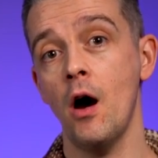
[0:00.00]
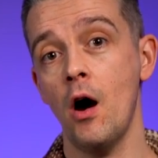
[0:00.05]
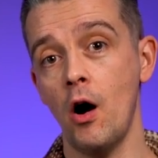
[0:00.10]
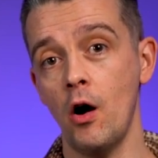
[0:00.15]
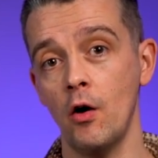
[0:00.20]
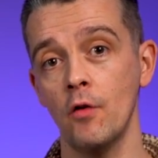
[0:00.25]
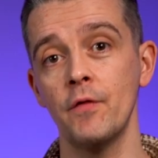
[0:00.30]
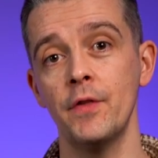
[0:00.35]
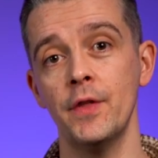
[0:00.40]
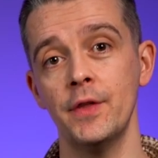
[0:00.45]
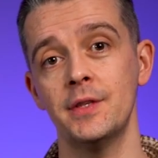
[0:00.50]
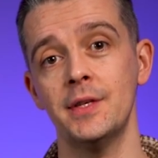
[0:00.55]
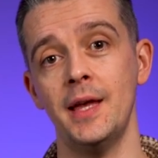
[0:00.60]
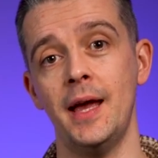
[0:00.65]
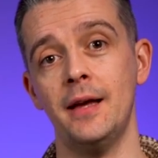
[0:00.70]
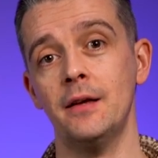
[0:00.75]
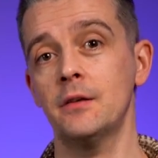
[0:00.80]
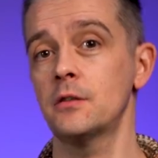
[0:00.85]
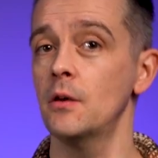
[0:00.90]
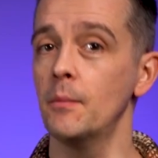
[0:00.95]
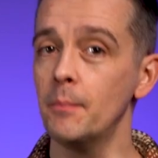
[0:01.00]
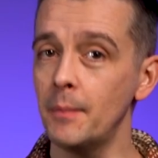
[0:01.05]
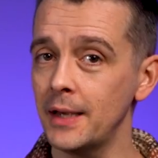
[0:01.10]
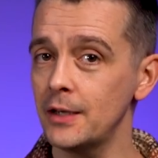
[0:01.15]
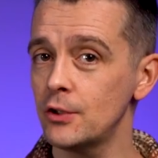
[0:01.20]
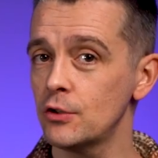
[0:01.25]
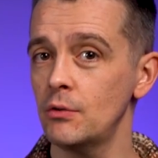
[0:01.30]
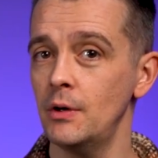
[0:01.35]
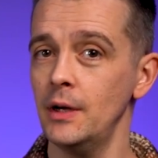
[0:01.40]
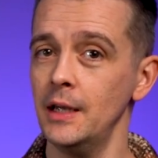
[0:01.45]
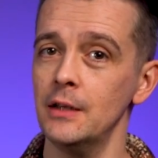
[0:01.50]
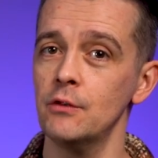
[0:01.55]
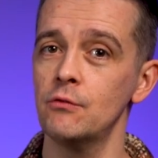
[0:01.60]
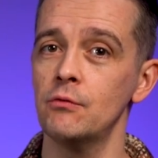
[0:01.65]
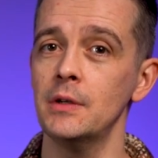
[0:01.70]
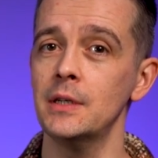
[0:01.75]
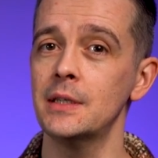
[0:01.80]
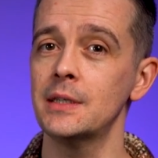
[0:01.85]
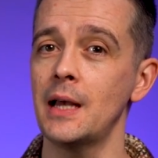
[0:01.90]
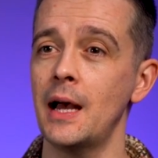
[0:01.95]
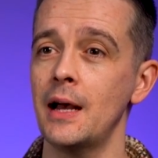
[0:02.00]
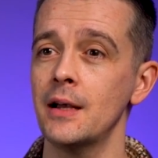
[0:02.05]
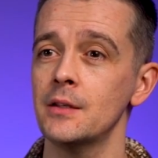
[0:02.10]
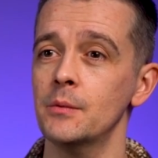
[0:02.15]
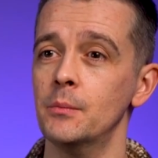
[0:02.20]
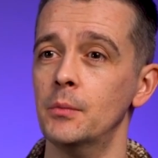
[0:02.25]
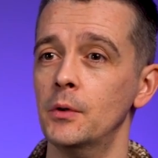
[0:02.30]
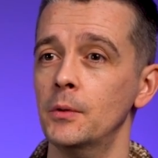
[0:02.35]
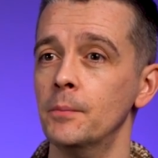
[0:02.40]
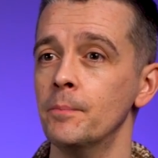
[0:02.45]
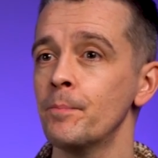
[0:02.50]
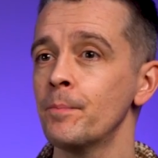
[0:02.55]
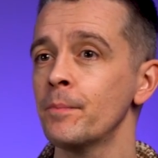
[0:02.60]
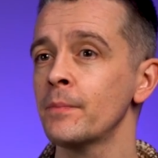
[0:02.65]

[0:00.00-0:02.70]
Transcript: of the text. So make sure it is resizable.